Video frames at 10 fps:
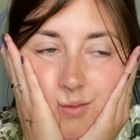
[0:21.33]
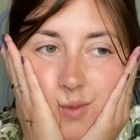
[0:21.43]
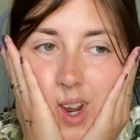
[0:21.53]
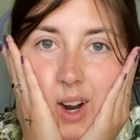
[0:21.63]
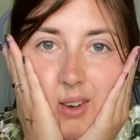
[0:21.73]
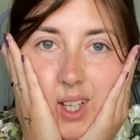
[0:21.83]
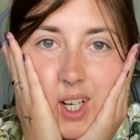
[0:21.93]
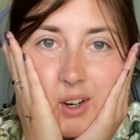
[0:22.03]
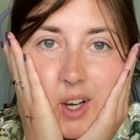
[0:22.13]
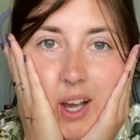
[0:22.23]
I really
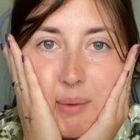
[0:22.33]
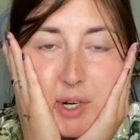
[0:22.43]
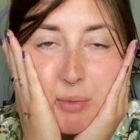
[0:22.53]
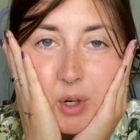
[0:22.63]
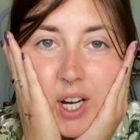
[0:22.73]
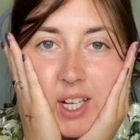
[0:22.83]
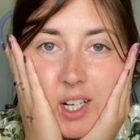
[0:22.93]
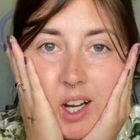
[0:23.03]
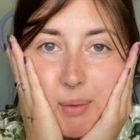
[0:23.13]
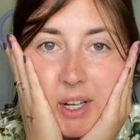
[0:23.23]
don't know how much more I can
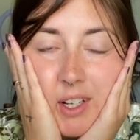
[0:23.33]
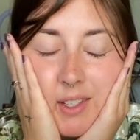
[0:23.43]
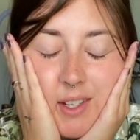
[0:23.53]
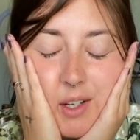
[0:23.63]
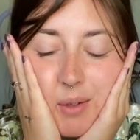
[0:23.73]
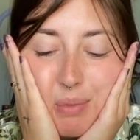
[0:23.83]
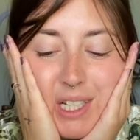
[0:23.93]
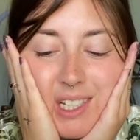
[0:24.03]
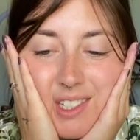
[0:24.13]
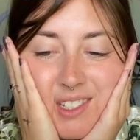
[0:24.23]
talk about it, so
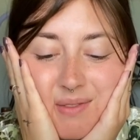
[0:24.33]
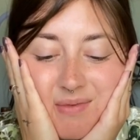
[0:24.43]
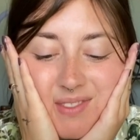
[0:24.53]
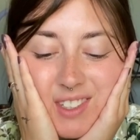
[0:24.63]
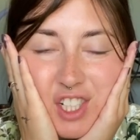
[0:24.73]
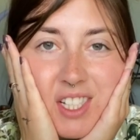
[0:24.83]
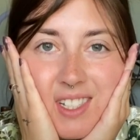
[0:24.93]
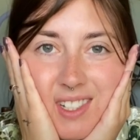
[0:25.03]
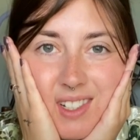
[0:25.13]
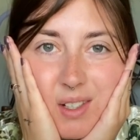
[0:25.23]
please just
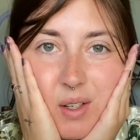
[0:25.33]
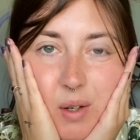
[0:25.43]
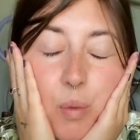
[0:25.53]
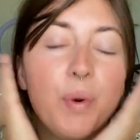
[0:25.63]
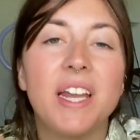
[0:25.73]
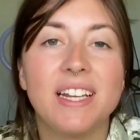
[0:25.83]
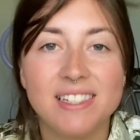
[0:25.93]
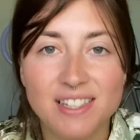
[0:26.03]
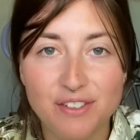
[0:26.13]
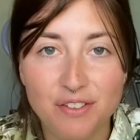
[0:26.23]
witness
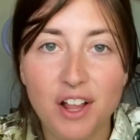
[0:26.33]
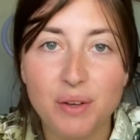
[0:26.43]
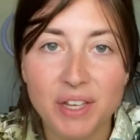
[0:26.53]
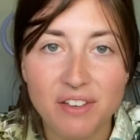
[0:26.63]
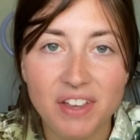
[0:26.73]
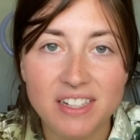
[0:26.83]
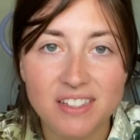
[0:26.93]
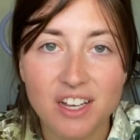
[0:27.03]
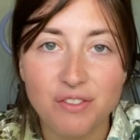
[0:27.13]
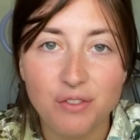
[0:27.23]
the following events
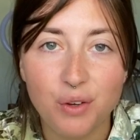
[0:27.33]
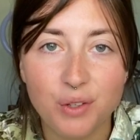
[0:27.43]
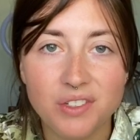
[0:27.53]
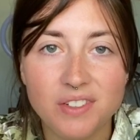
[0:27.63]
unfold.